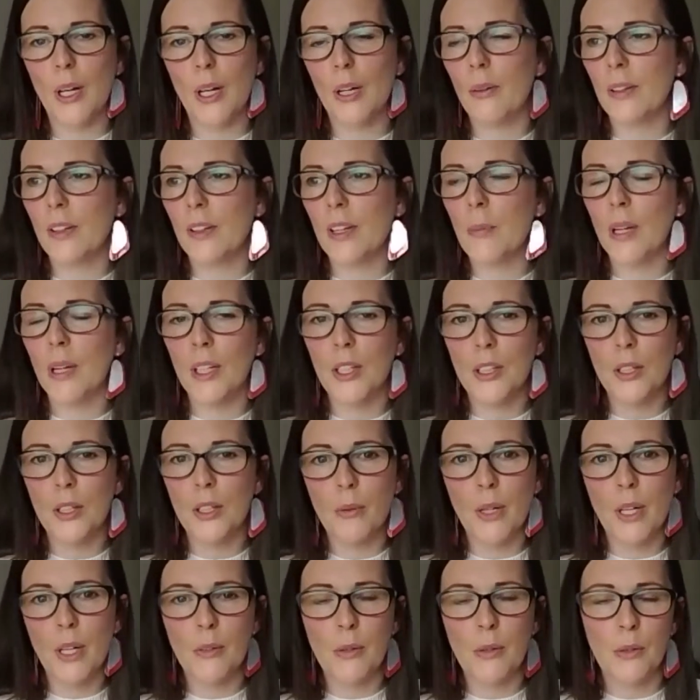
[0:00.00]
with? Am I going to
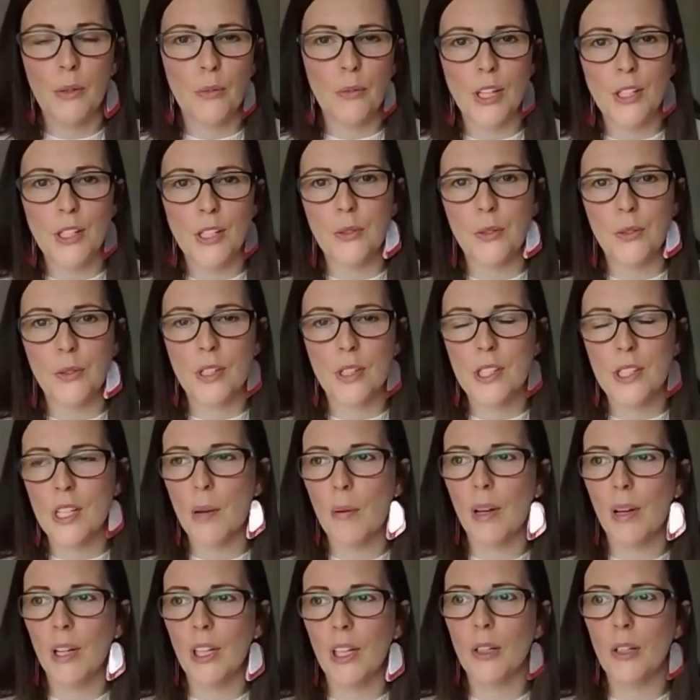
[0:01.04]
work with restaurants? Am
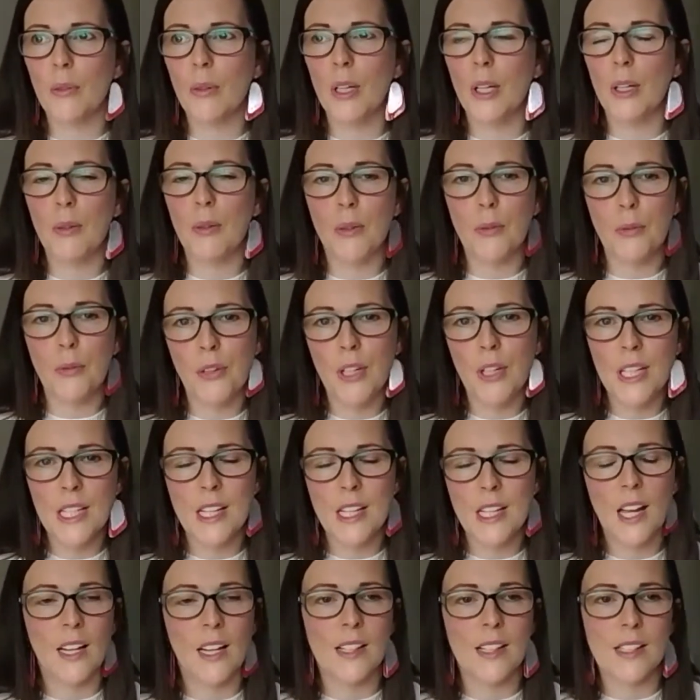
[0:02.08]
I going to work with
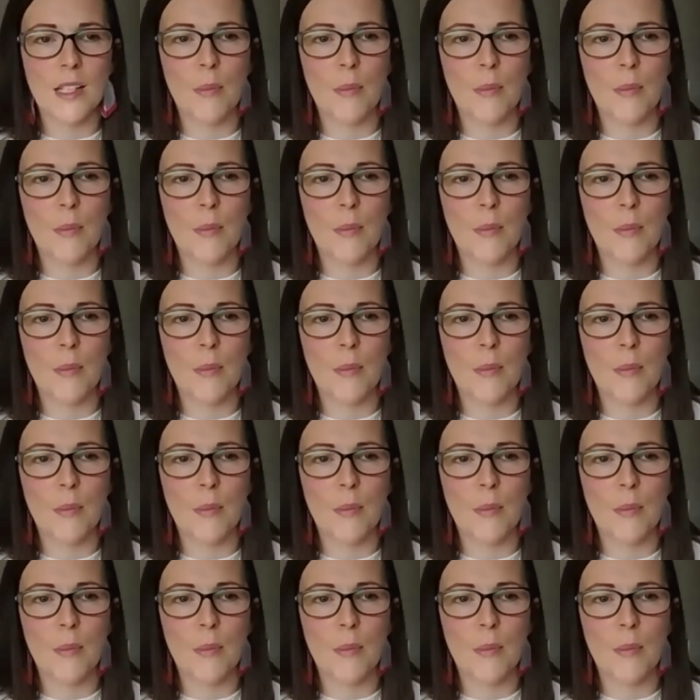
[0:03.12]
retailers?